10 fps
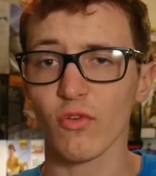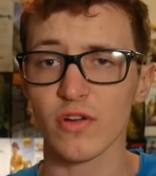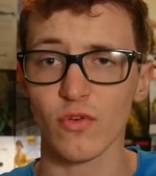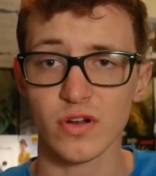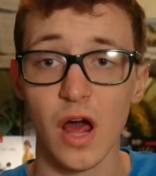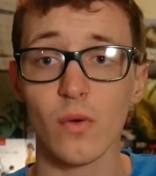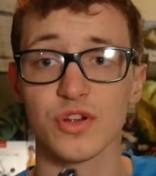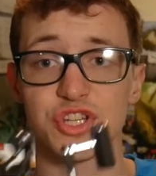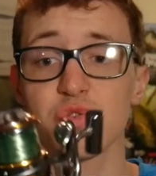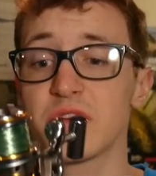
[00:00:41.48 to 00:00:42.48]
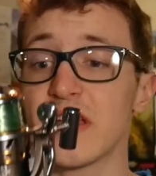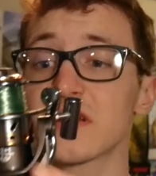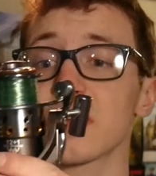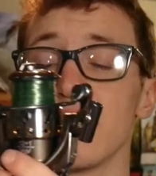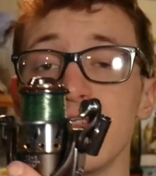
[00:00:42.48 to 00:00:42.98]
for $44, you
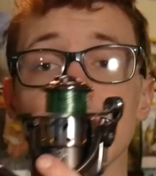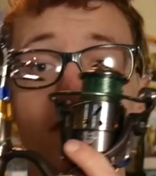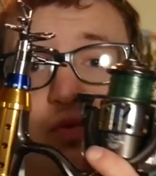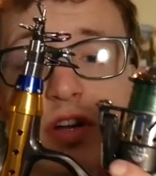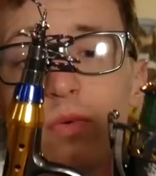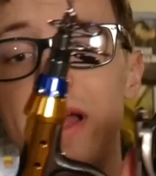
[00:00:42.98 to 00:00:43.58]
get this reel